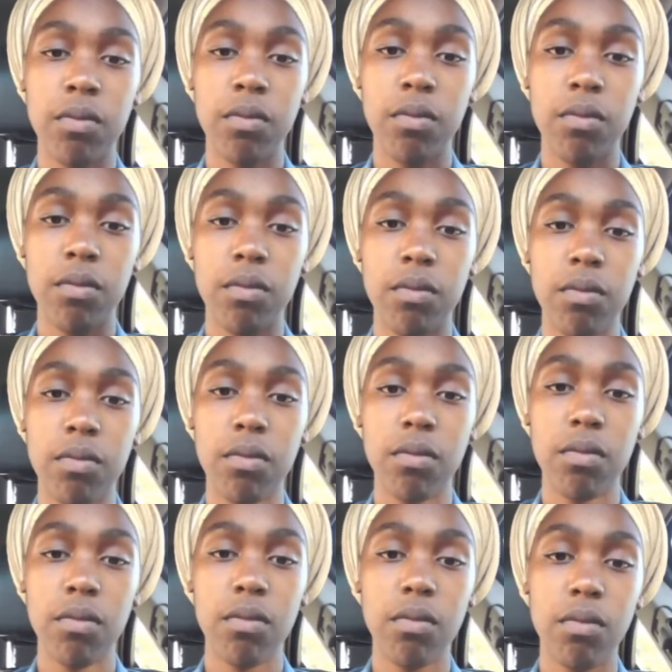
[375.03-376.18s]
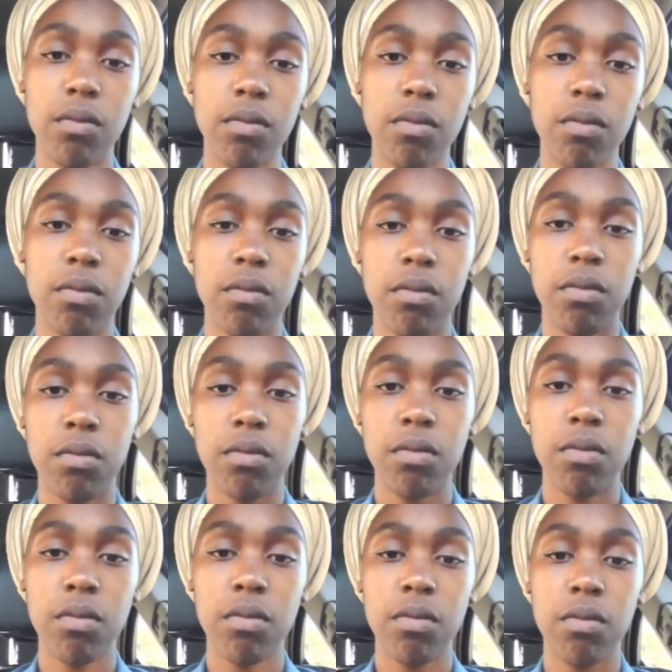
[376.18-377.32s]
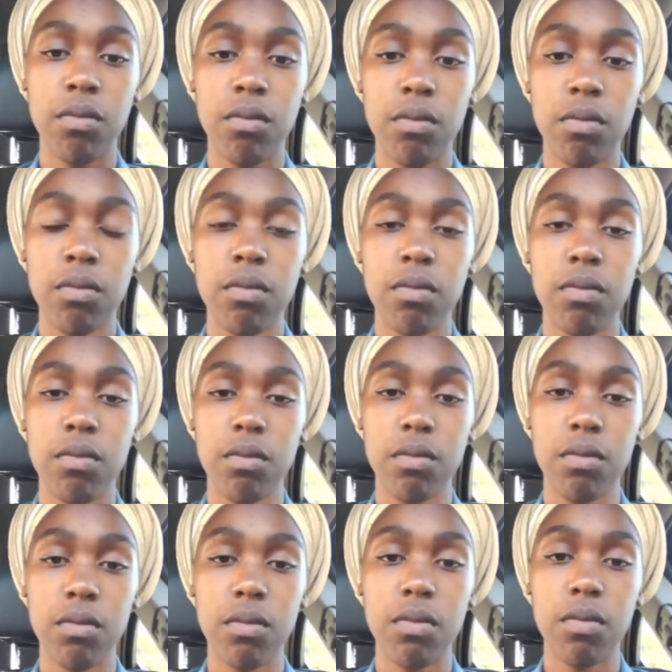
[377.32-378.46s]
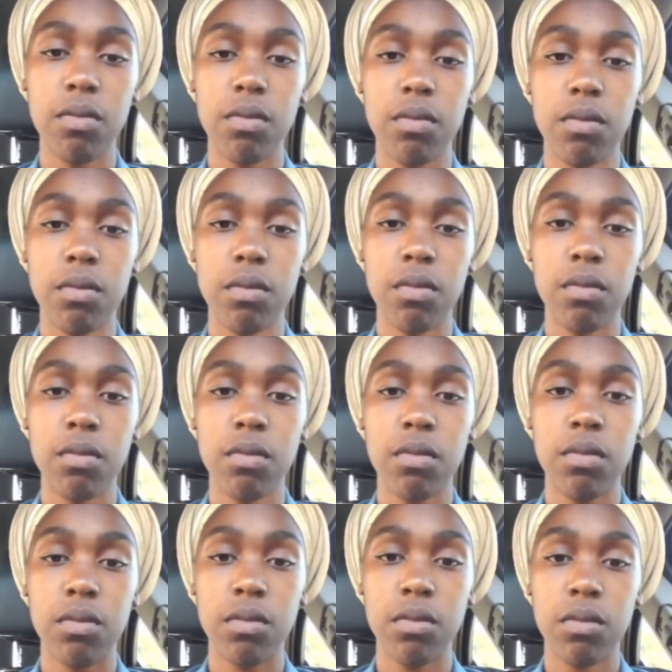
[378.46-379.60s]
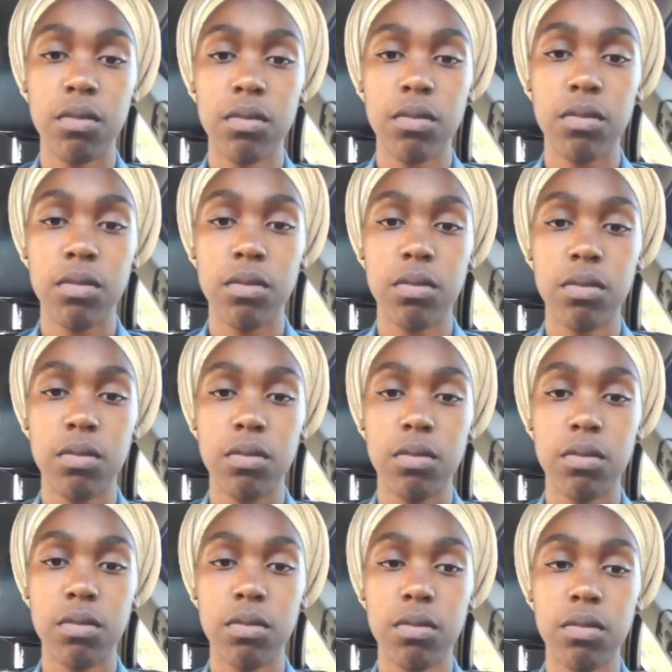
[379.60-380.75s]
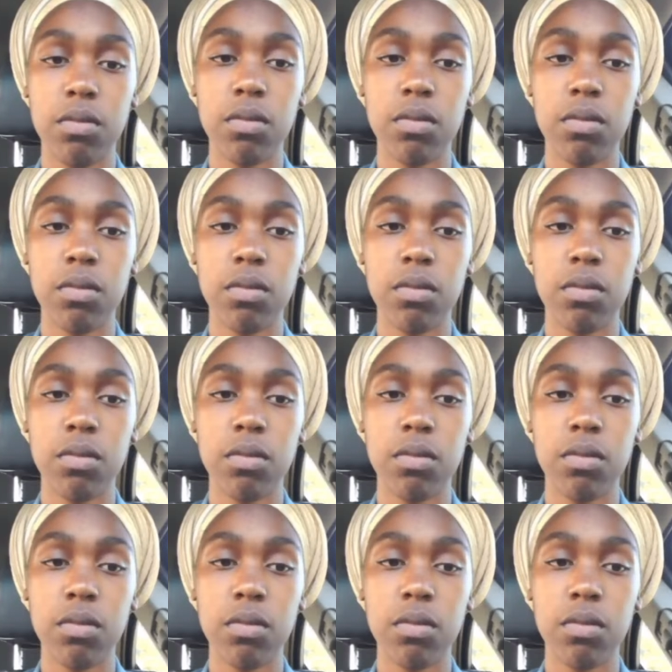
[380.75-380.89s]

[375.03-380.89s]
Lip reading: No words are spoken by the person on screen.